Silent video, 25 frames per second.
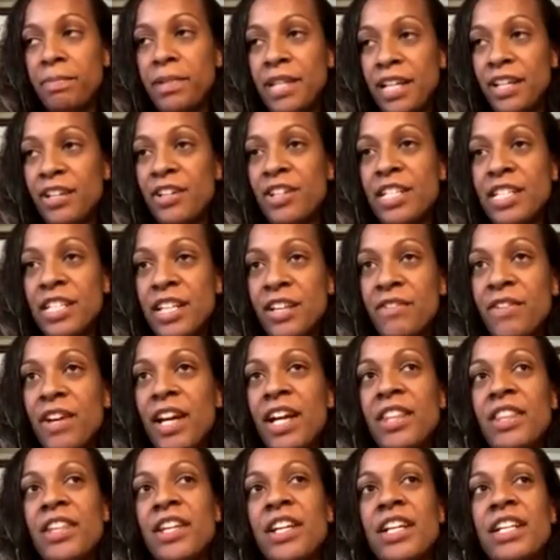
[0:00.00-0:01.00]
get herself
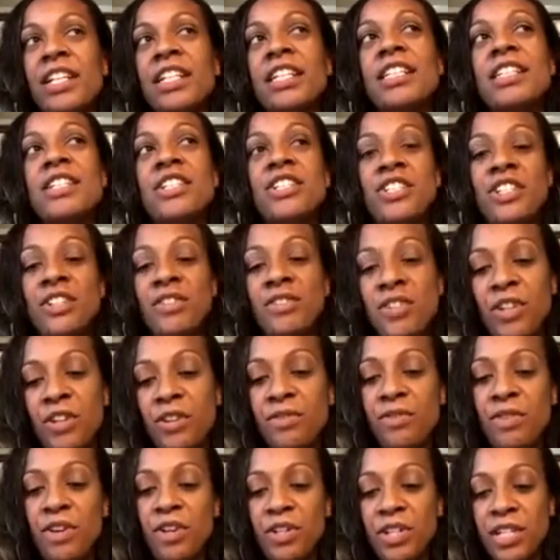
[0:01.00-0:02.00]
out there and shift
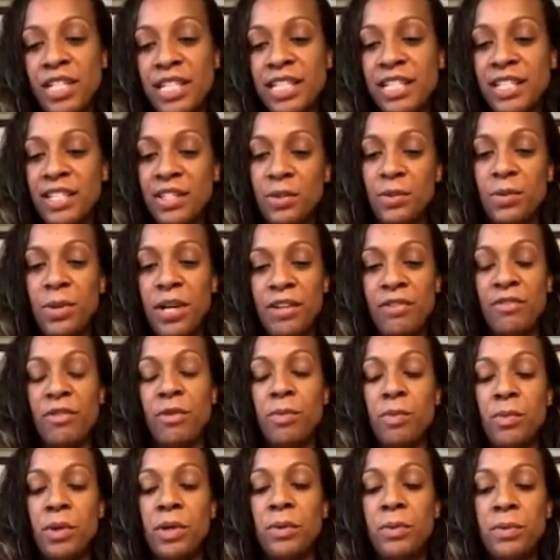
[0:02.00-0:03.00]
her focuses away
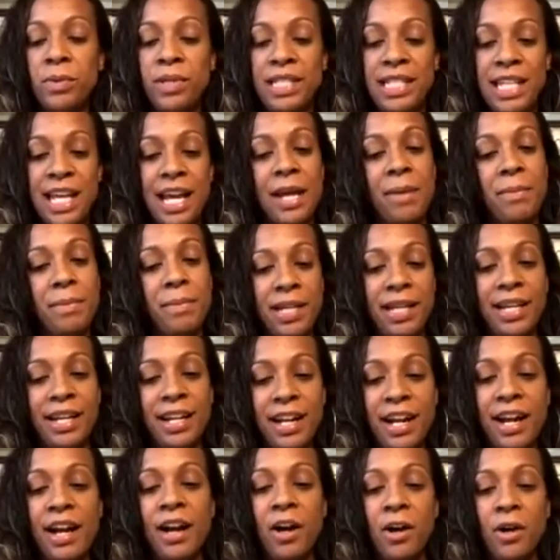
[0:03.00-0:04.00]
from what was happening
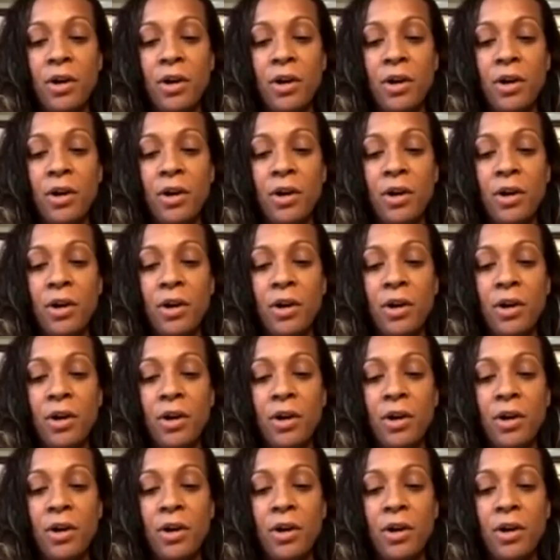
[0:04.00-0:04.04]
at